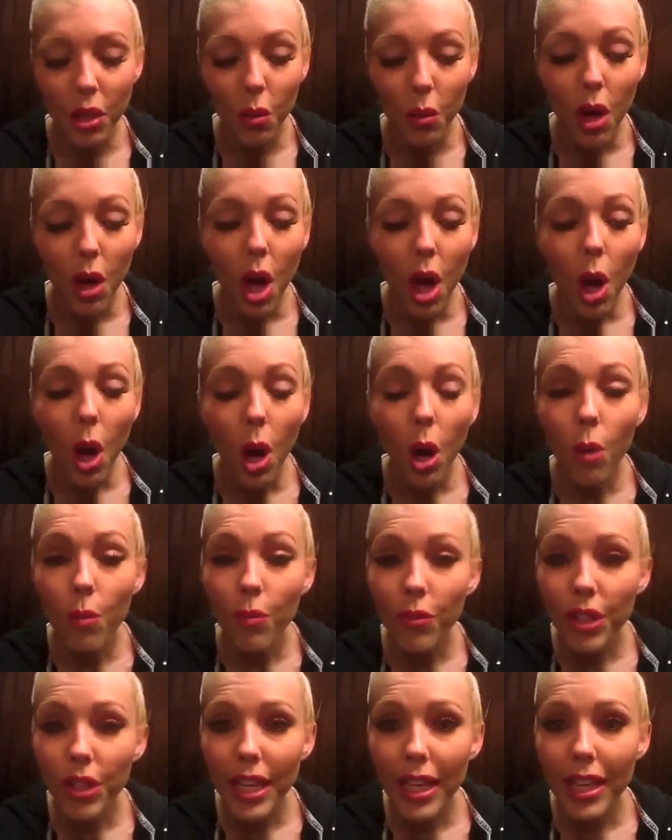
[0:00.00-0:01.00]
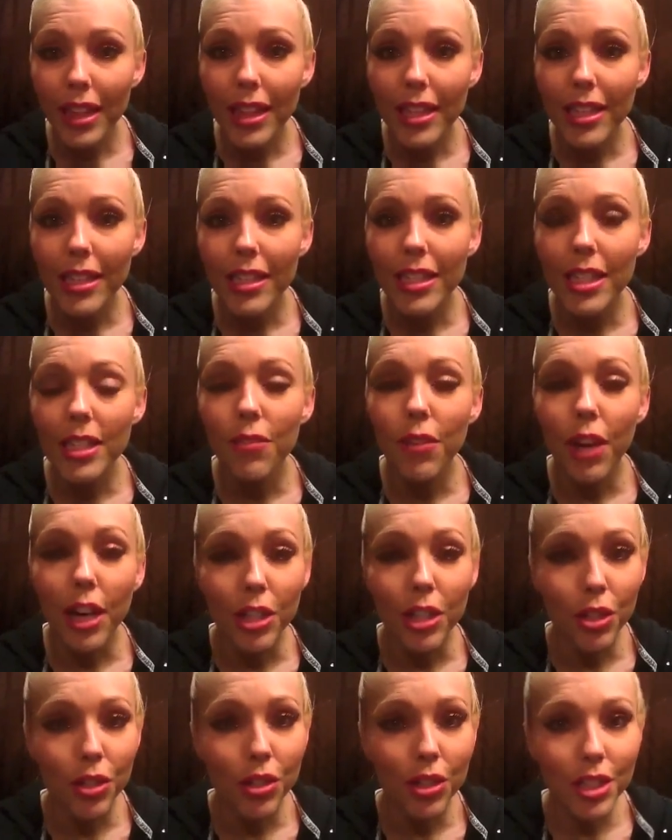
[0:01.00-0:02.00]
So hopefully this
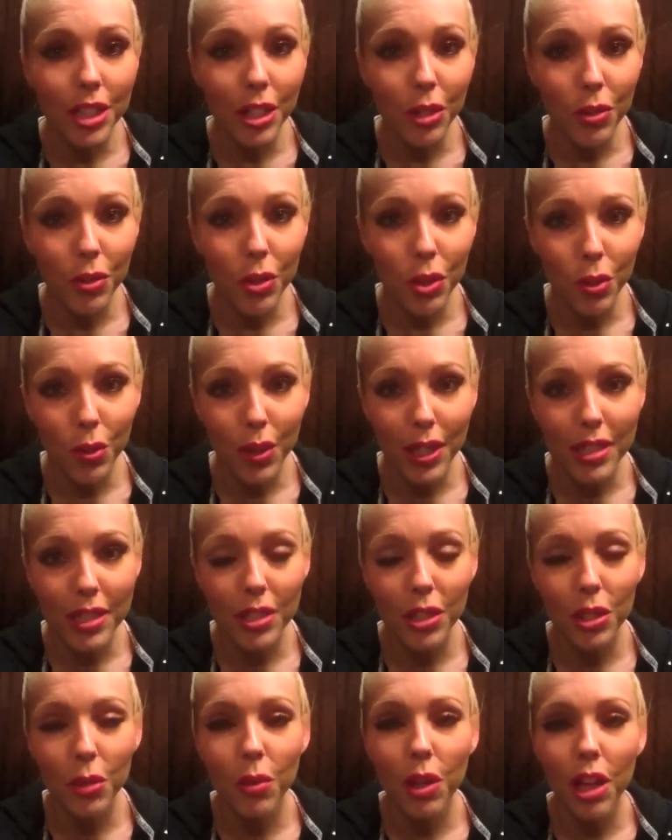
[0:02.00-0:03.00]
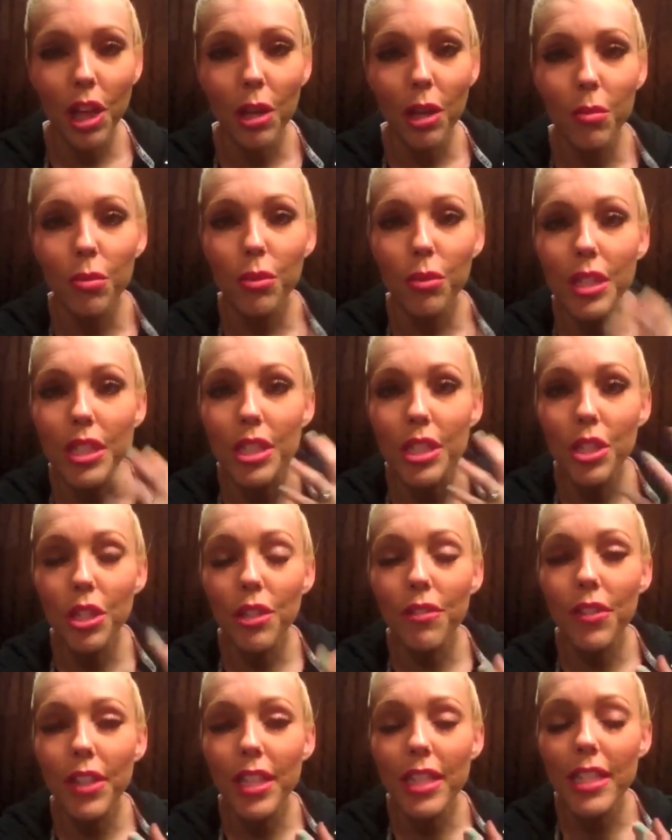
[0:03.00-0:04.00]
Fractional CO2 laser will help
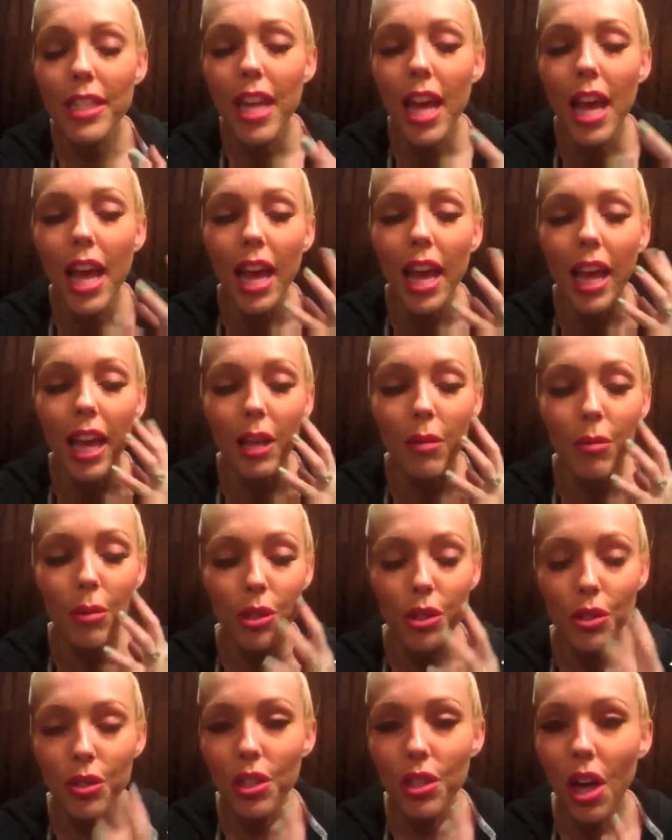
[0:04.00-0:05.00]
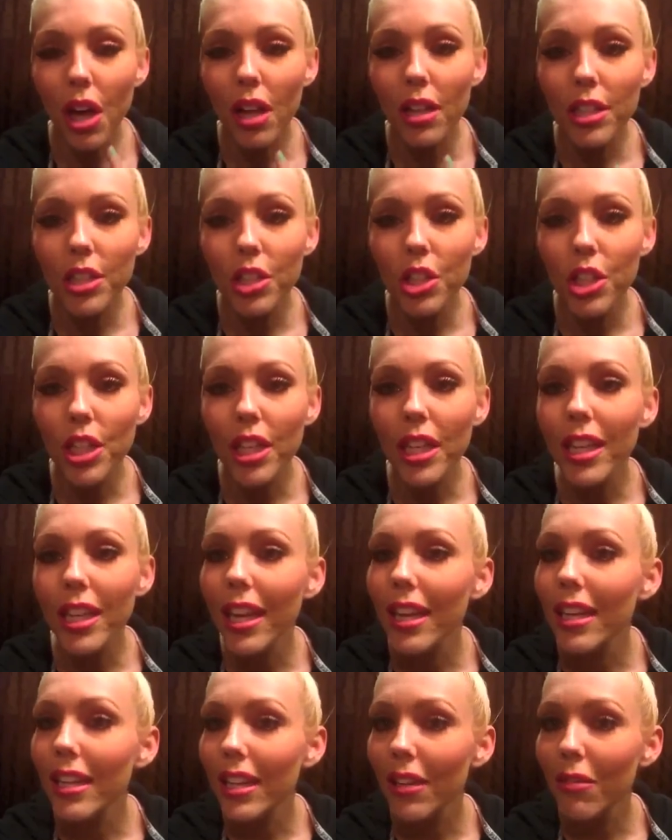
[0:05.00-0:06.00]
resurface and produce
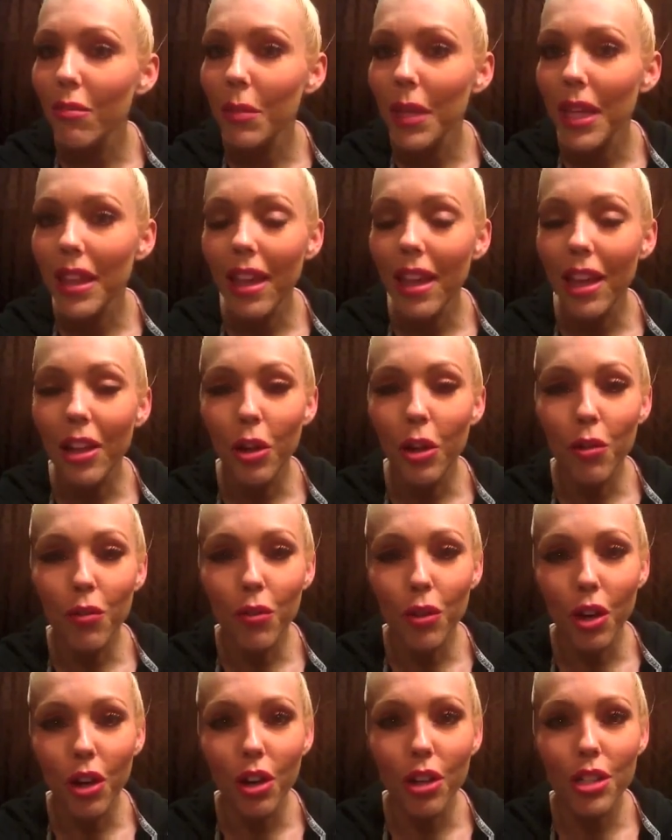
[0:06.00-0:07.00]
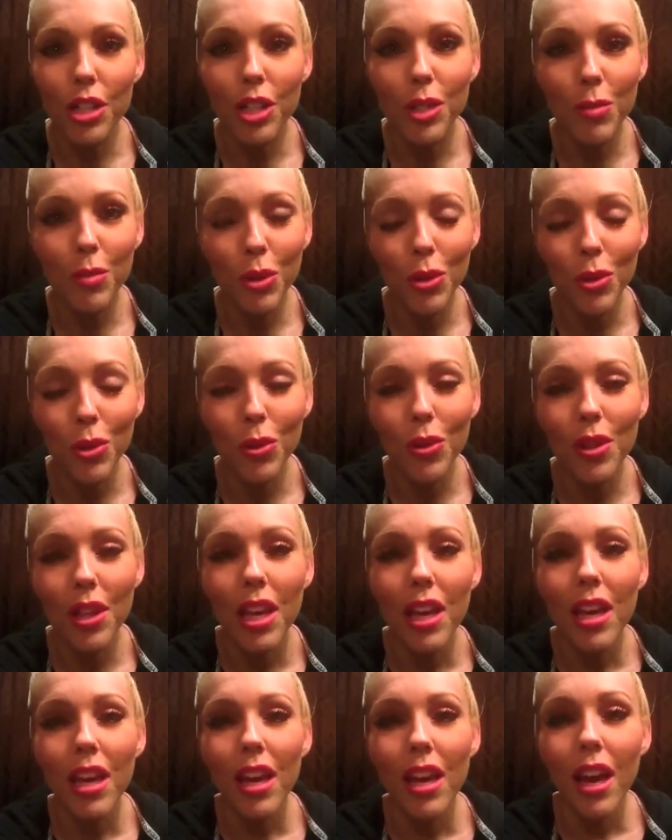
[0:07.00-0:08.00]
collagen and give me that overall
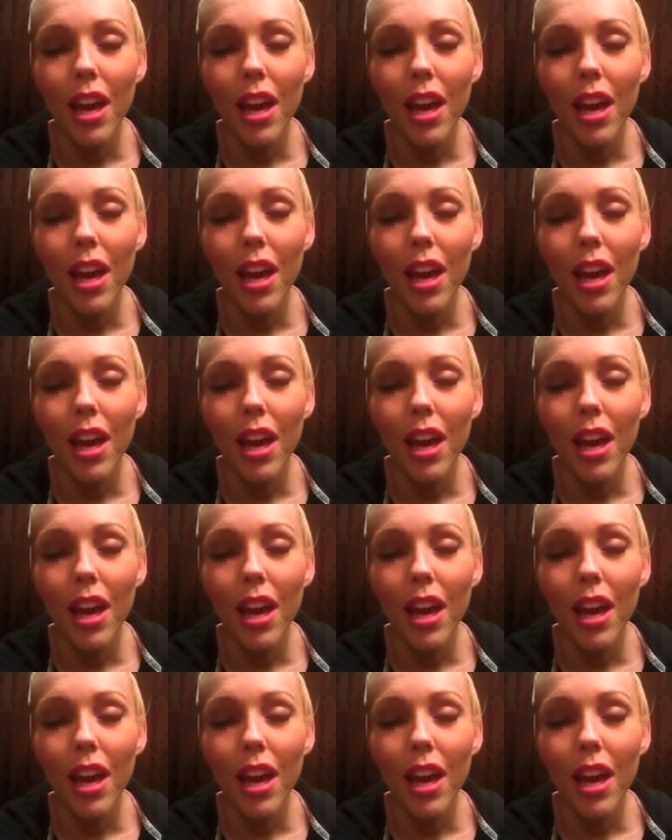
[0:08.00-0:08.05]
smooth,